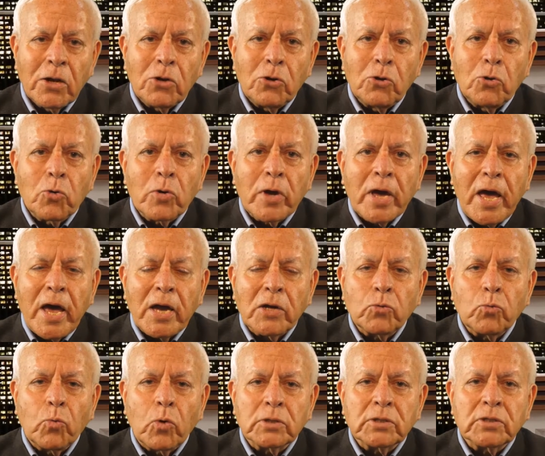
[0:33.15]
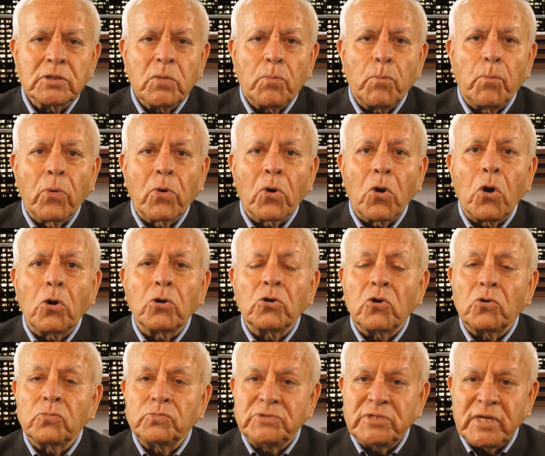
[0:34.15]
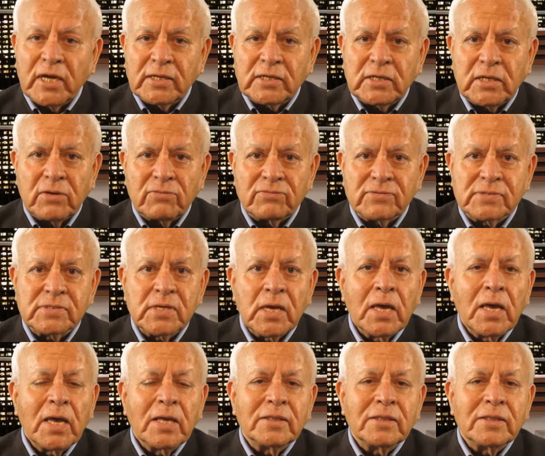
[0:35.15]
look at what are the broad objectives